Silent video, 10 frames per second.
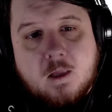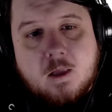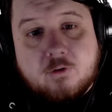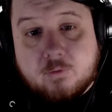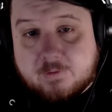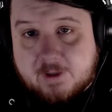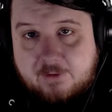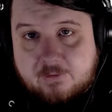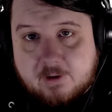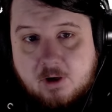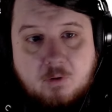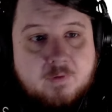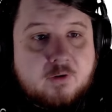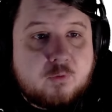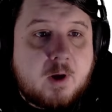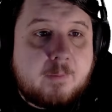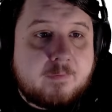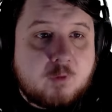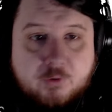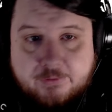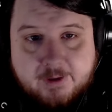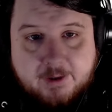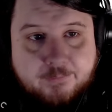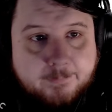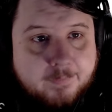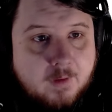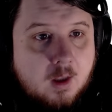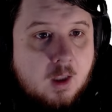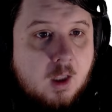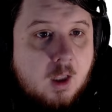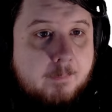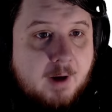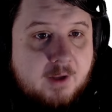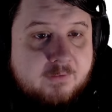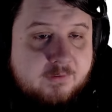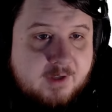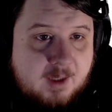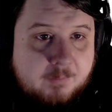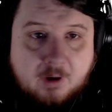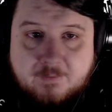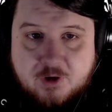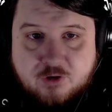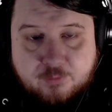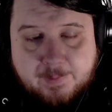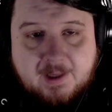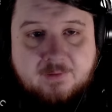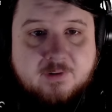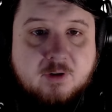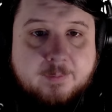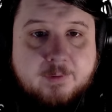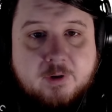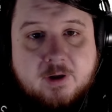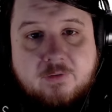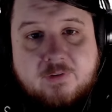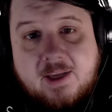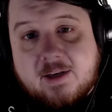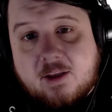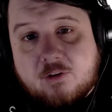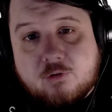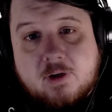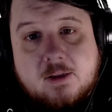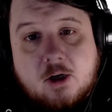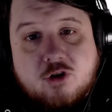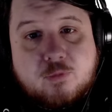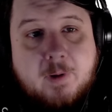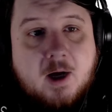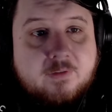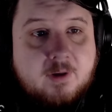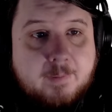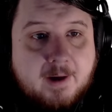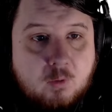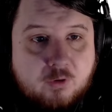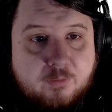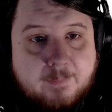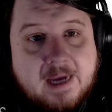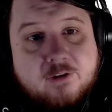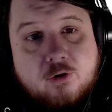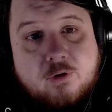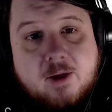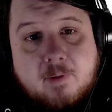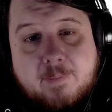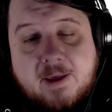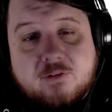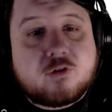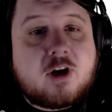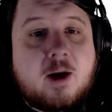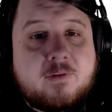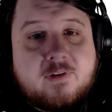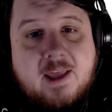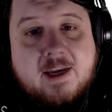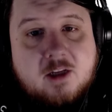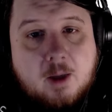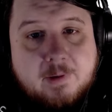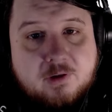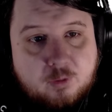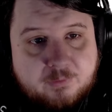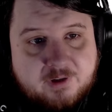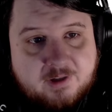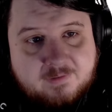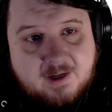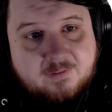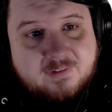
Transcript: So it ties into COVID as well. Of course it does. Ponzi schemes are vicious beasts, and cryptocurrency in history, large Ponzi by orders of magnitude, it can be best described as an economic doomsday device